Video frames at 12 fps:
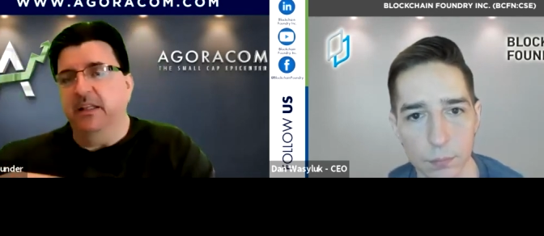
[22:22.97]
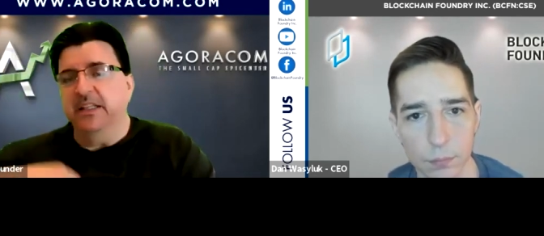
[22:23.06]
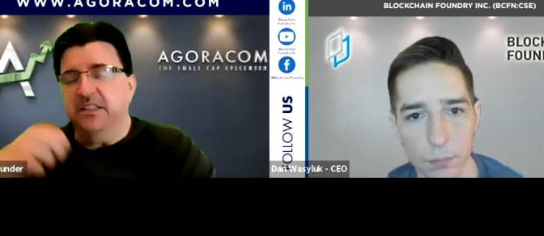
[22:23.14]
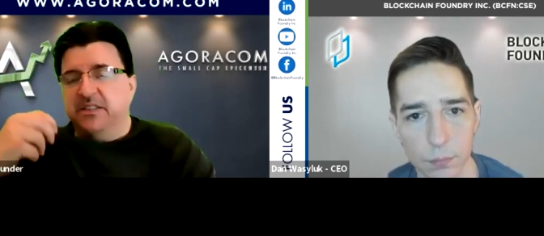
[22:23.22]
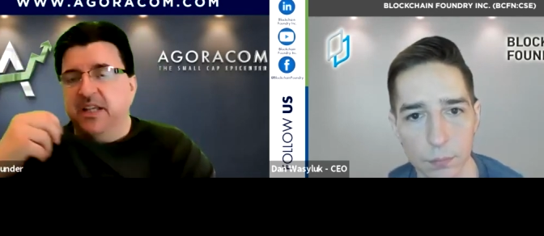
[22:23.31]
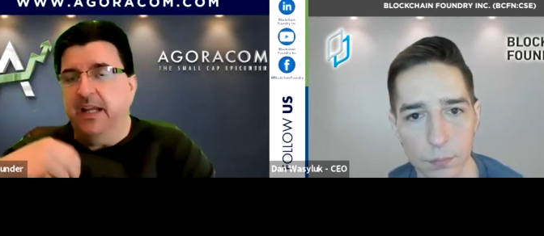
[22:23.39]

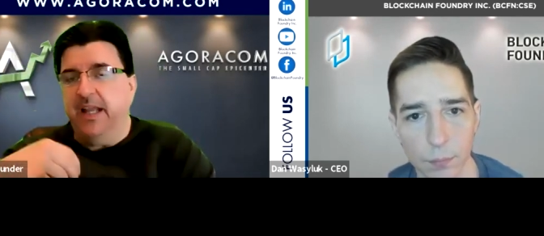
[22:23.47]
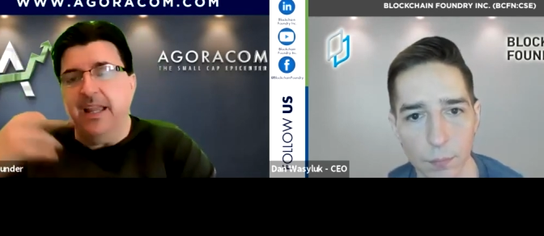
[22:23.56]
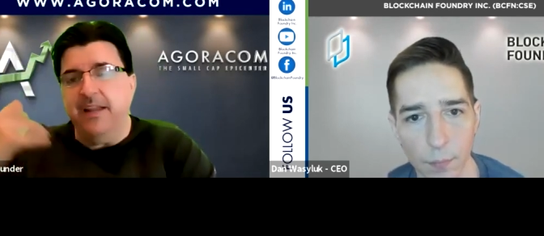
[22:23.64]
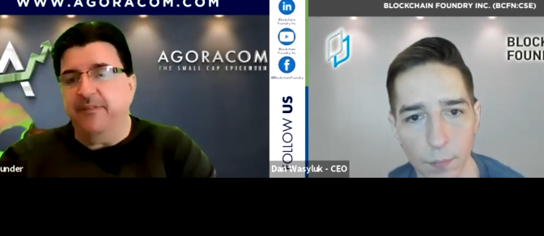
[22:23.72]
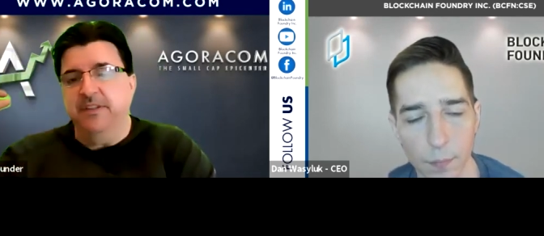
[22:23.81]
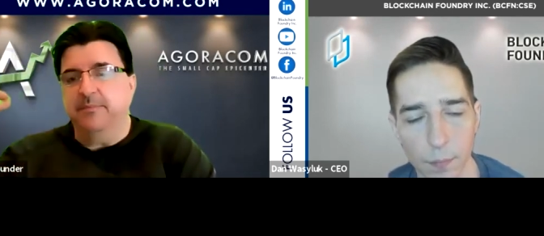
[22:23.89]
Speaker 1: least saying,
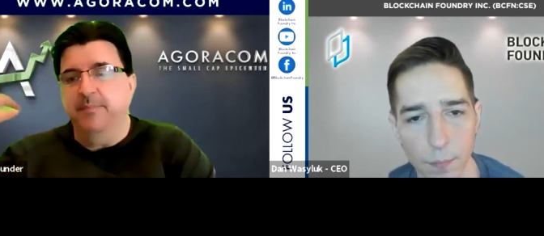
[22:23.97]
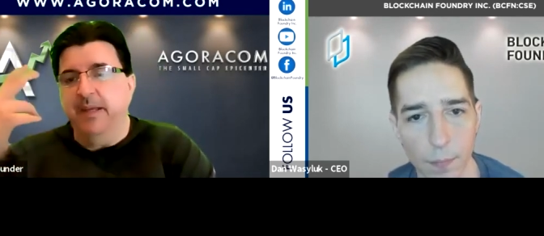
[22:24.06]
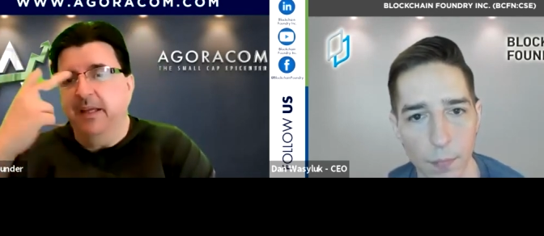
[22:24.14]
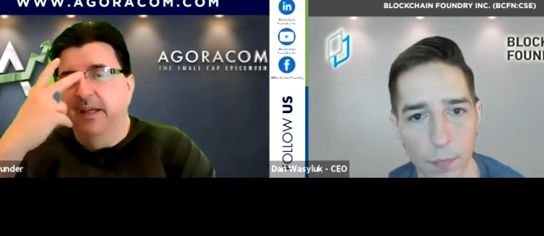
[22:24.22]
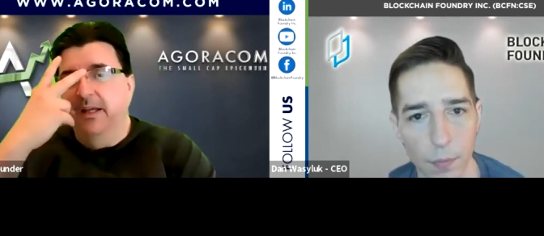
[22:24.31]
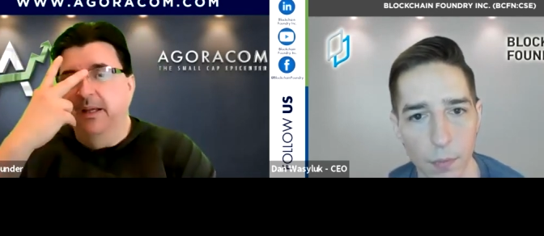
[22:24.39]
hey, if it may,
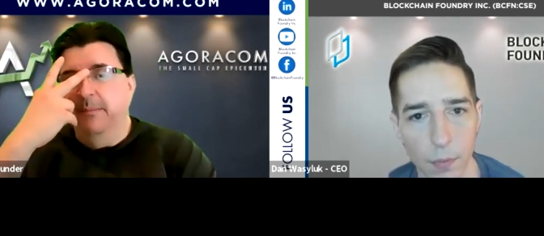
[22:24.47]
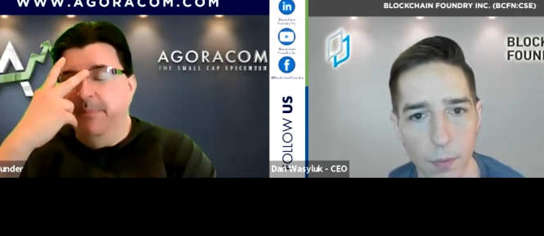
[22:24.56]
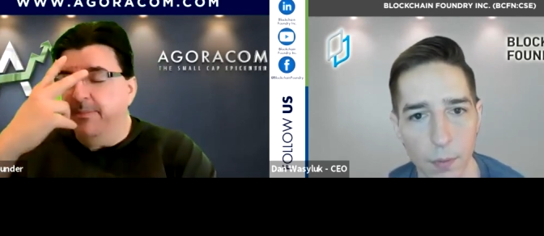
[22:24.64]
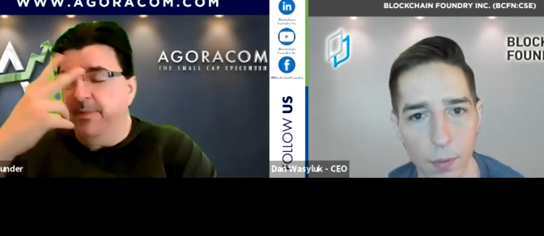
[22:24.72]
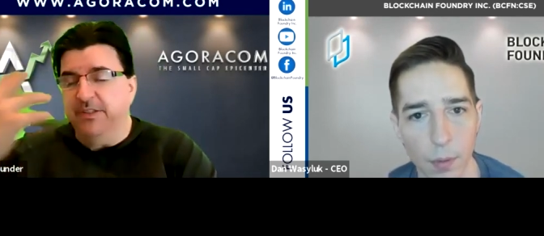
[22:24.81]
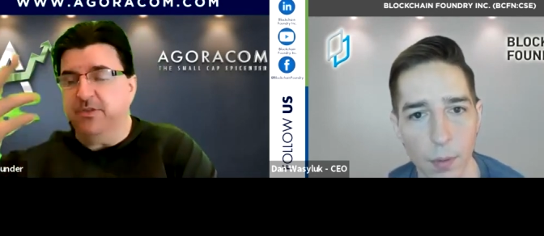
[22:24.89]

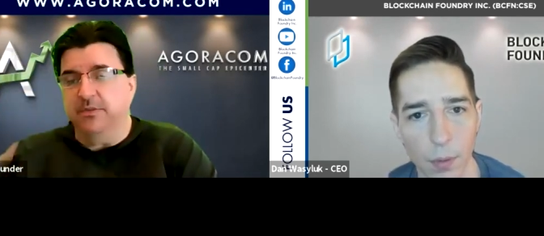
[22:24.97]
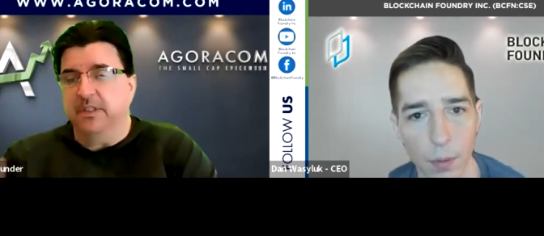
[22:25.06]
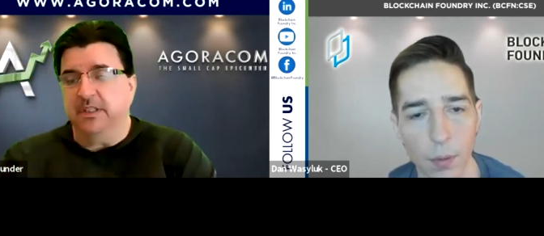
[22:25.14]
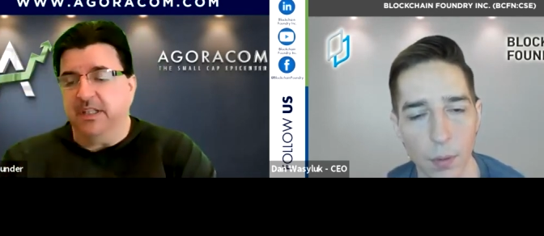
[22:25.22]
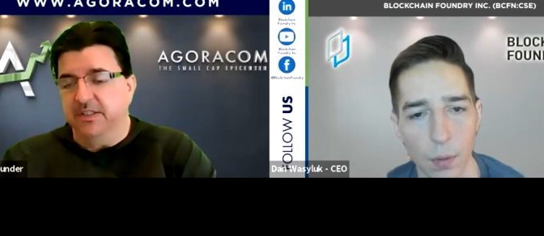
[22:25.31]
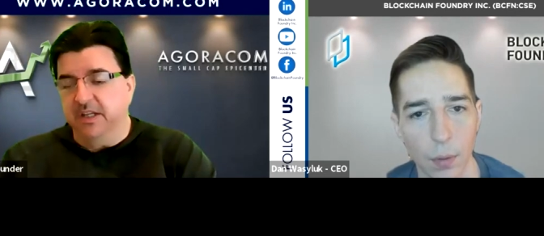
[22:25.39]
maybe that's
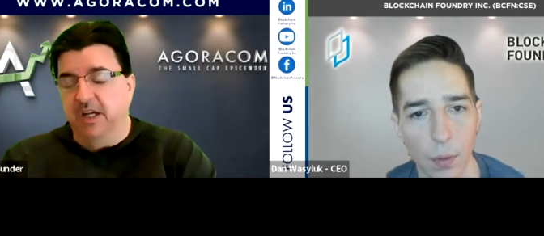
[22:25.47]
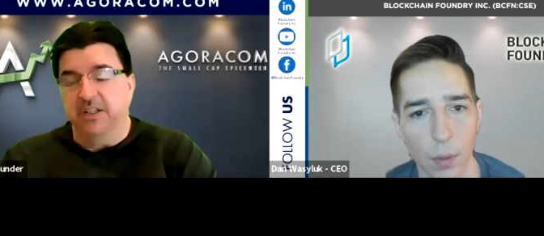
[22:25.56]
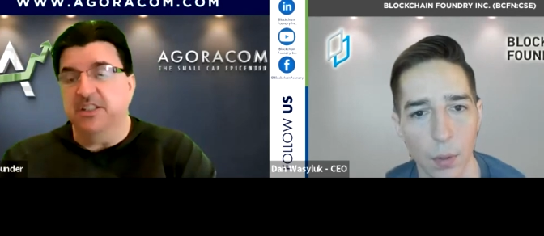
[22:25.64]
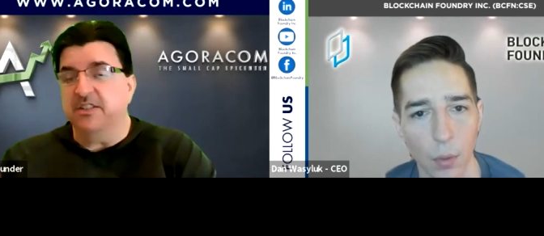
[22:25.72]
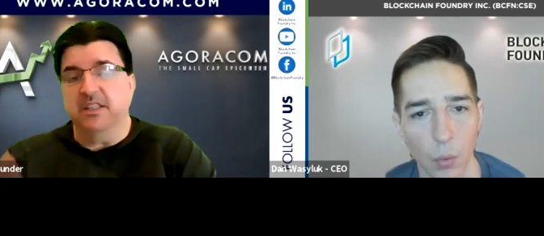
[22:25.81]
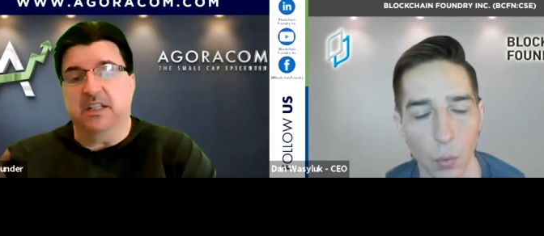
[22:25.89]
because
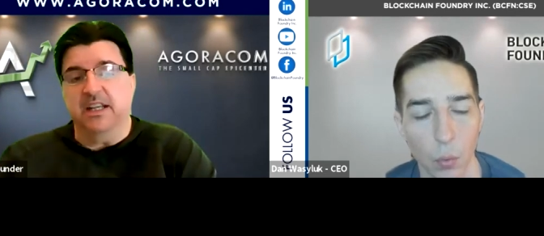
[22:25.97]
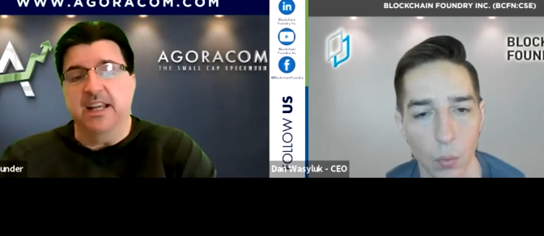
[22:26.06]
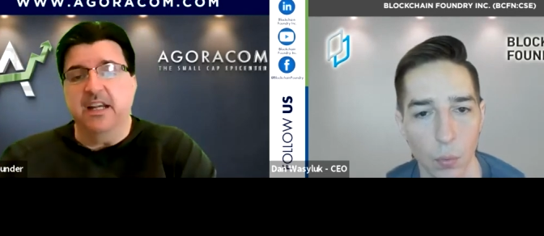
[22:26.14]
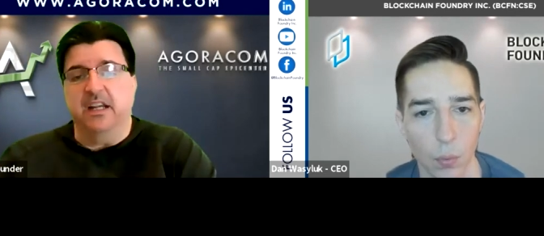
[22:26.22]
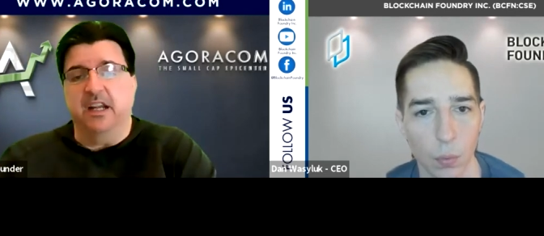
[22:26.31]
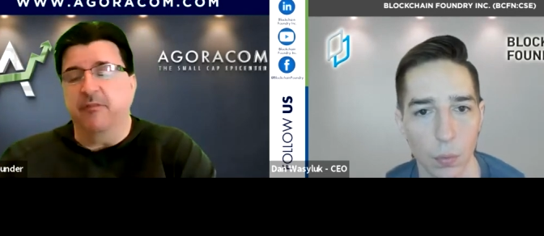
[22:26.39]
the
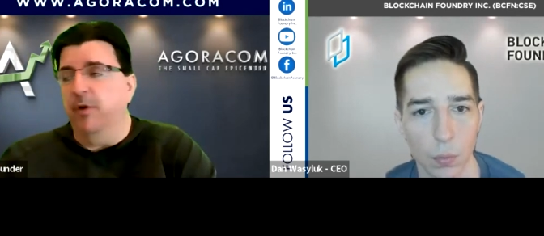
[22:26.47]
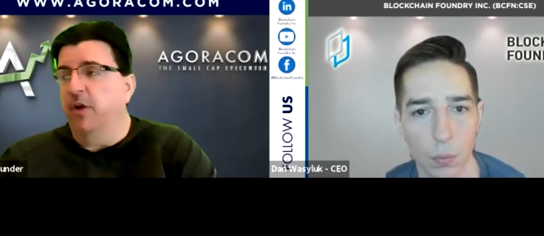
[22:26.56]
Canadian government,